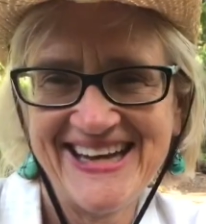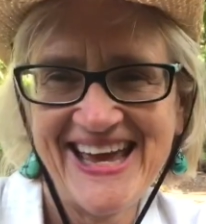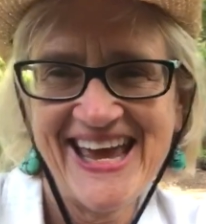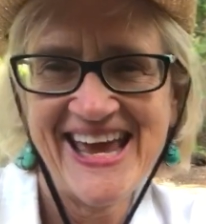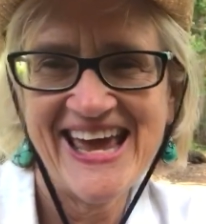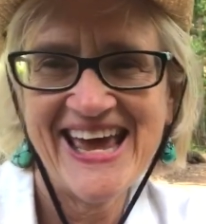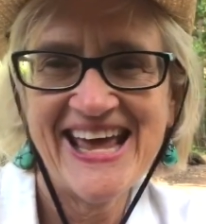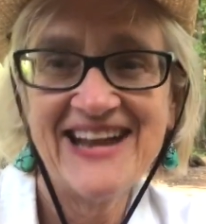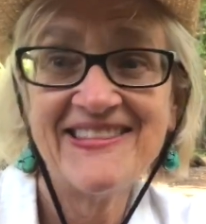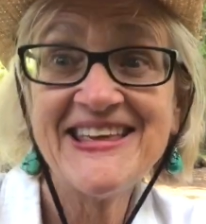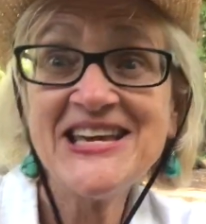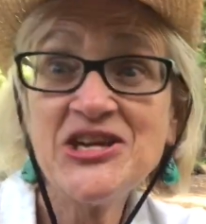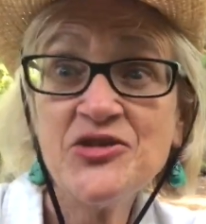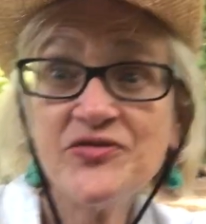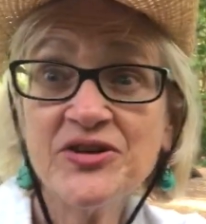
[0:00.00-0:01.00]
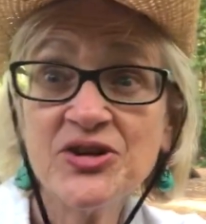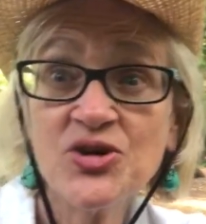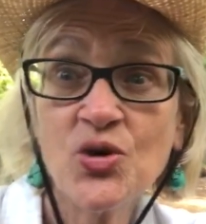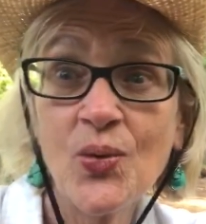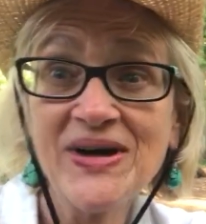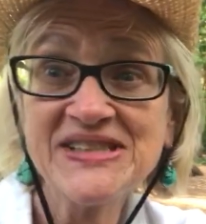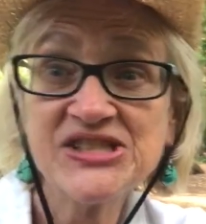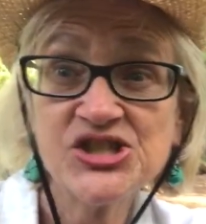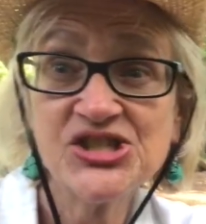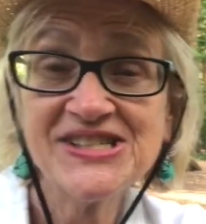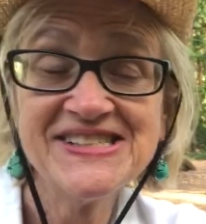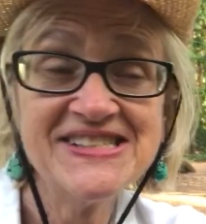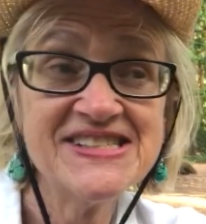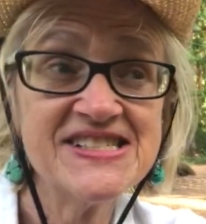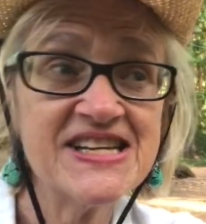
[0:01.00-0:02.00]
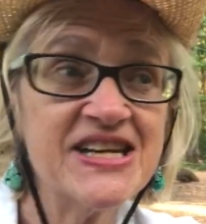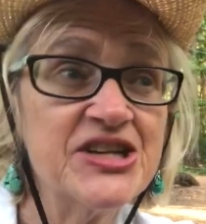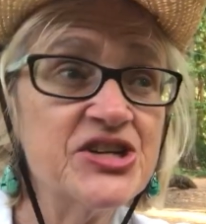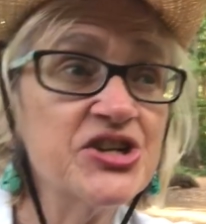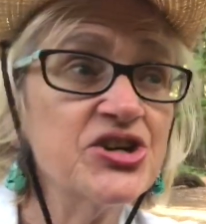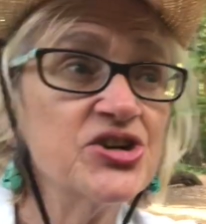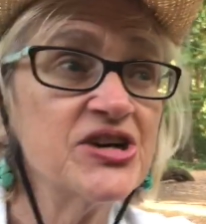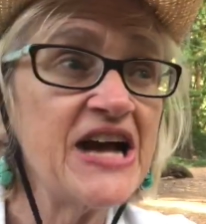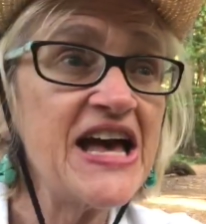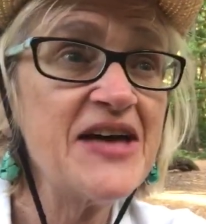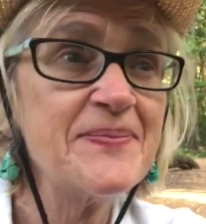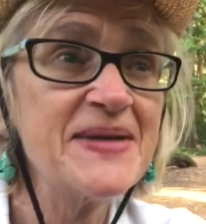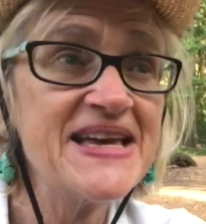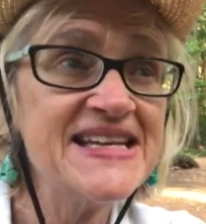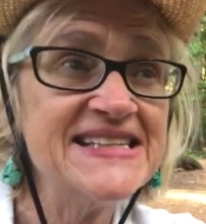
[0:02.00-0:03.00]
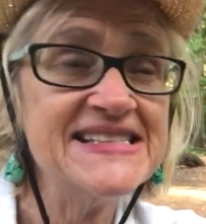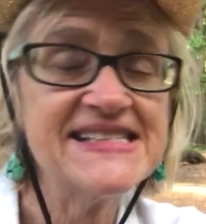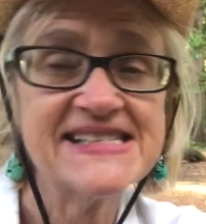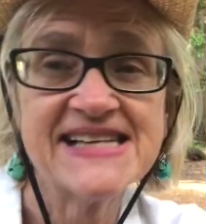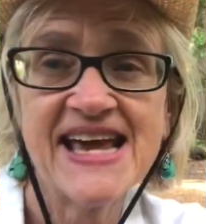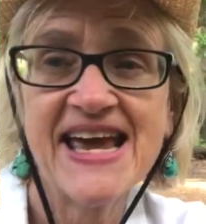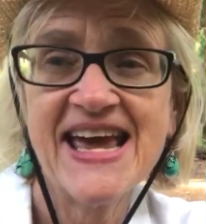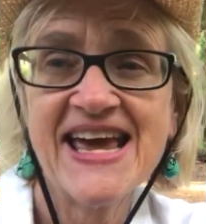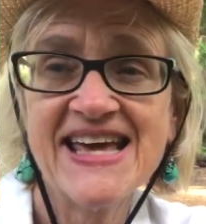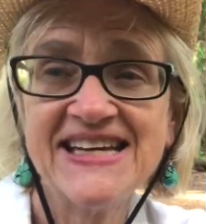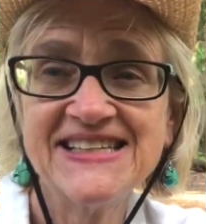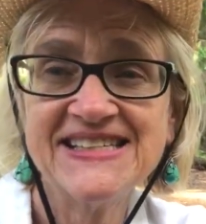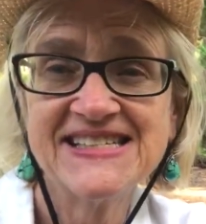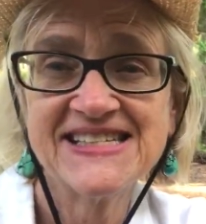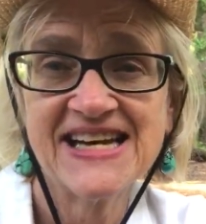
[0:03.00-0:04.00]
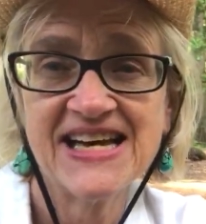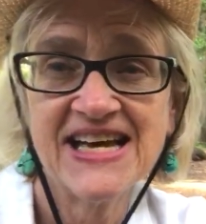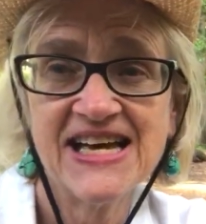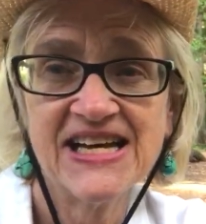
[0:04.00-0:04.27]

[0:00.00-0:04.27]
and thank you for your questions and your comments and uh,